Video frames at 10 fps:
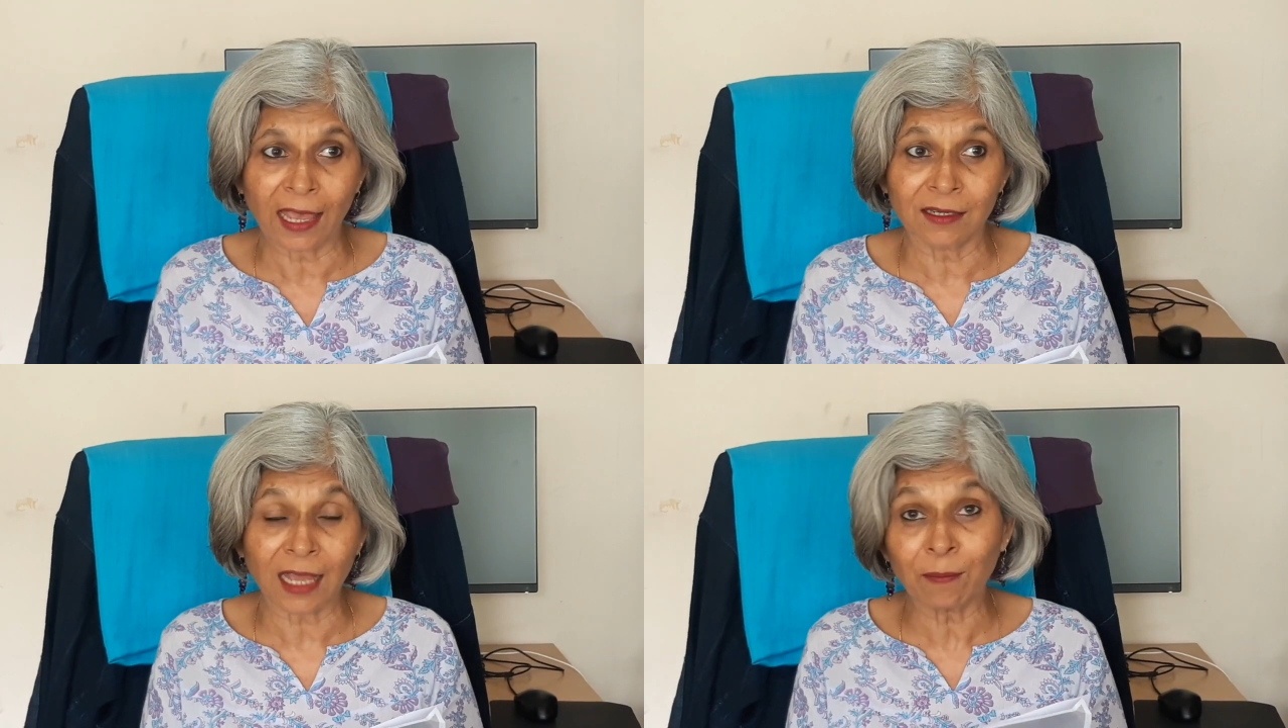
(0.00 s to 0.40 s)

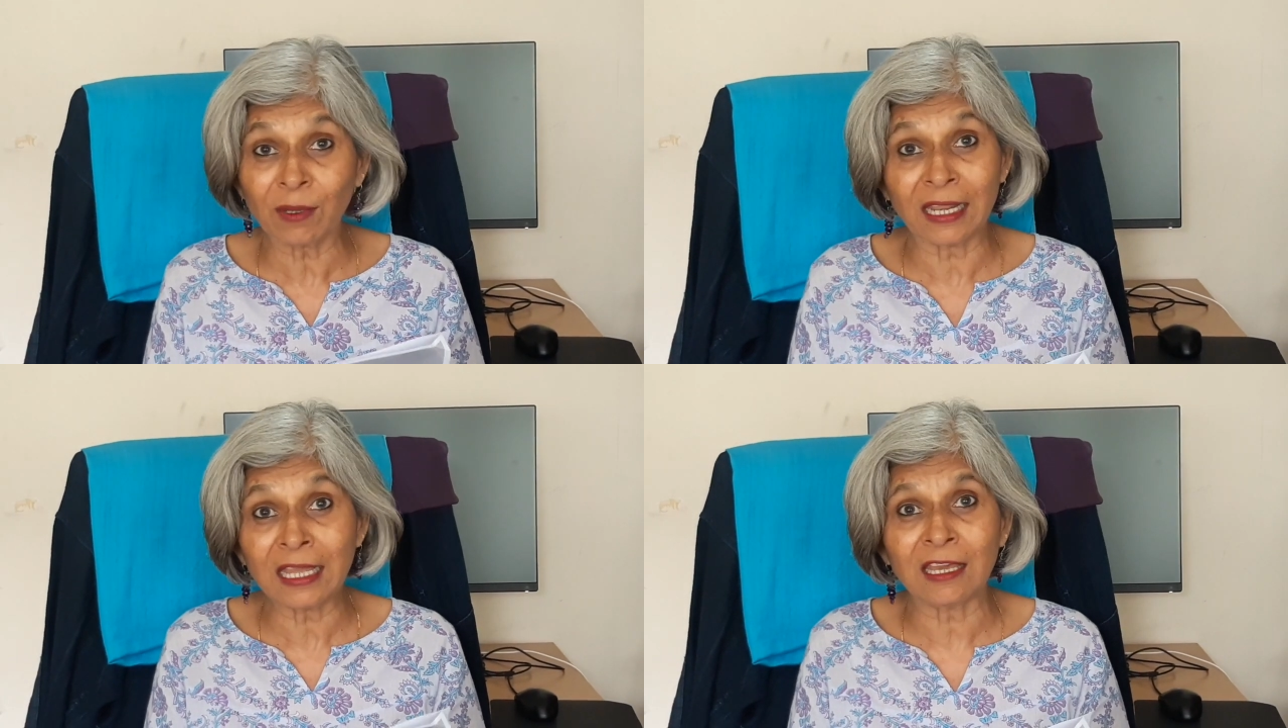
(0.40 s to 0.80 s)
And I
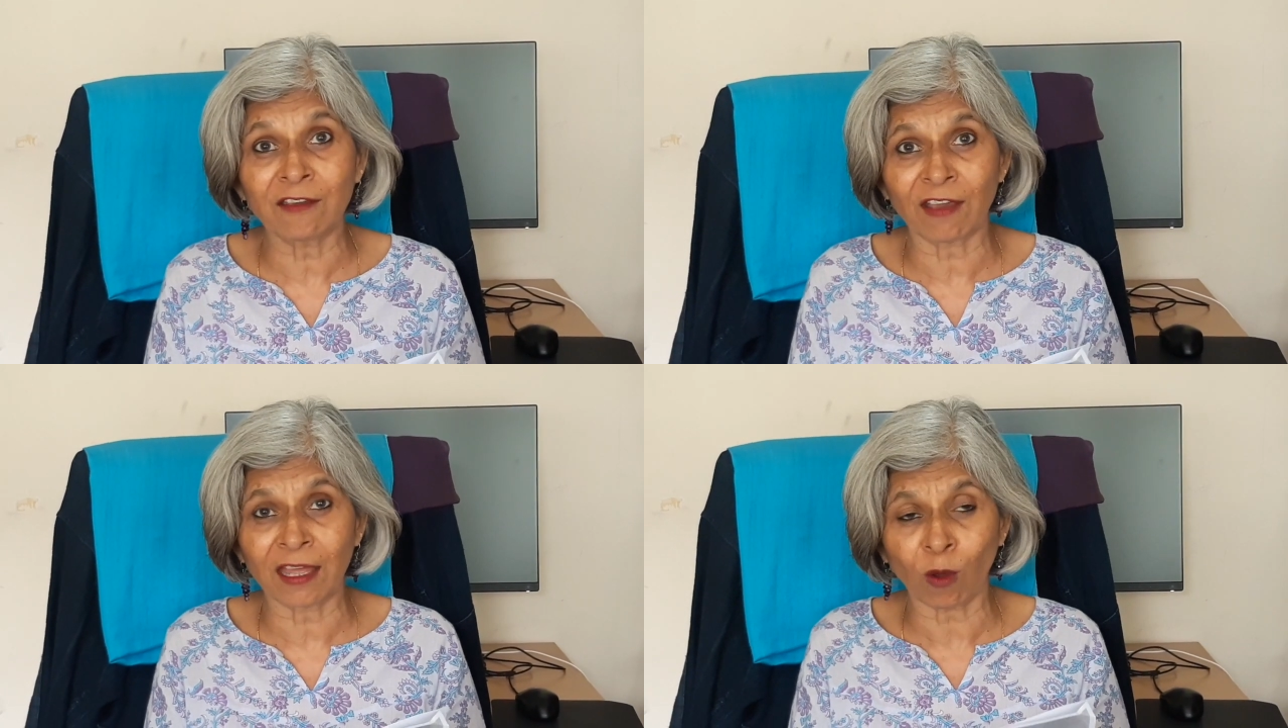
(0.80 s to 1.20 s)

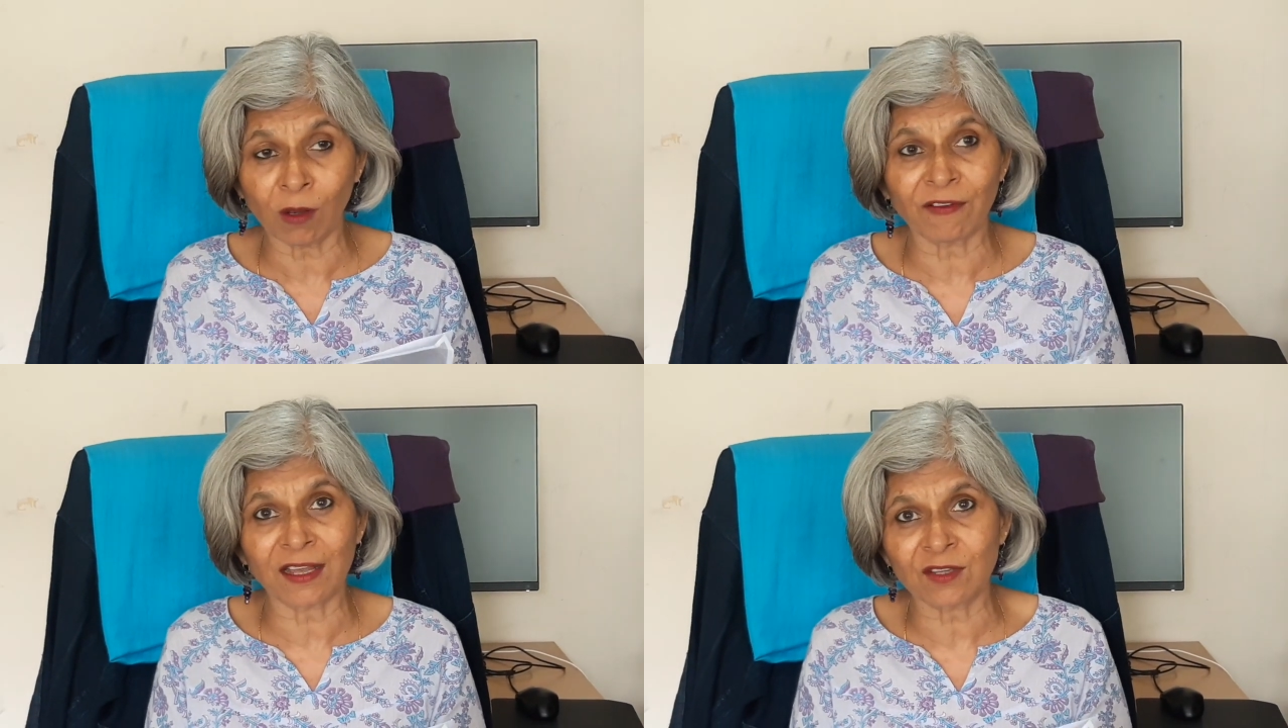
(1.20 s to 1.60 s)
believe, and
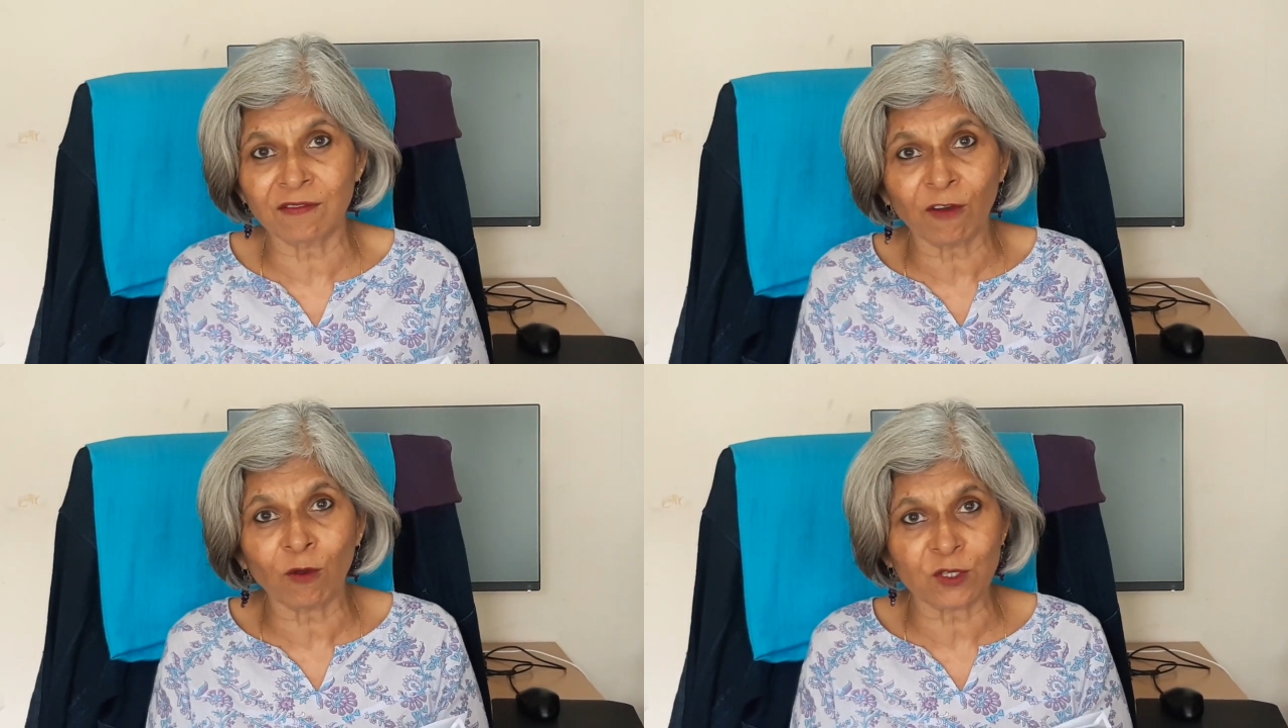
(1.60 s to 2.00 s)
all of us in
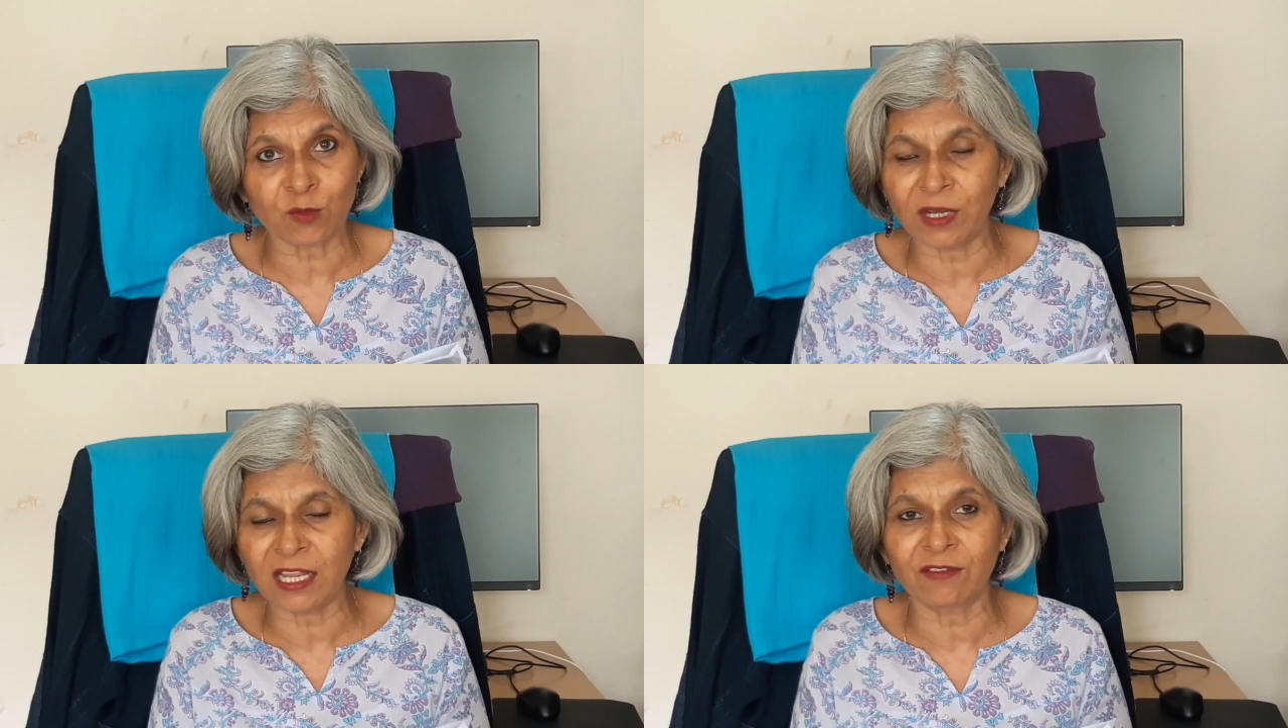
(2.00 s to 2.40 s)
Focus
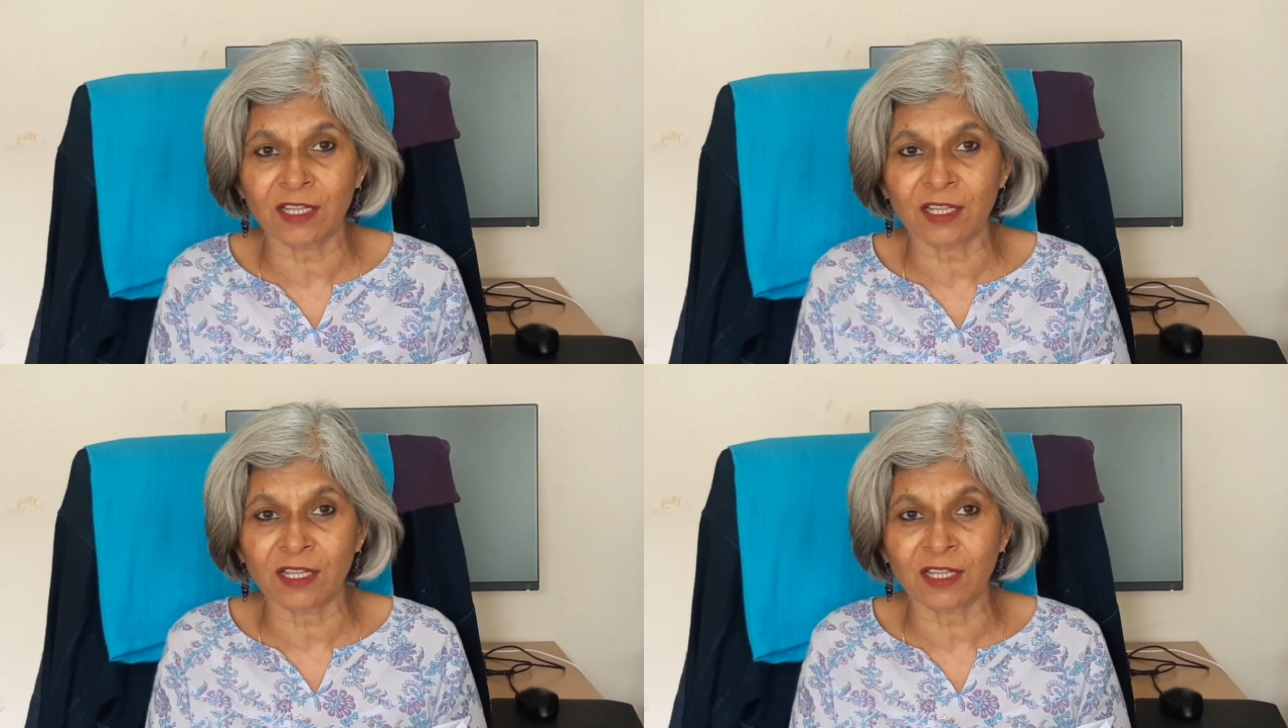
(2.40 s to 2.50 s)
believe,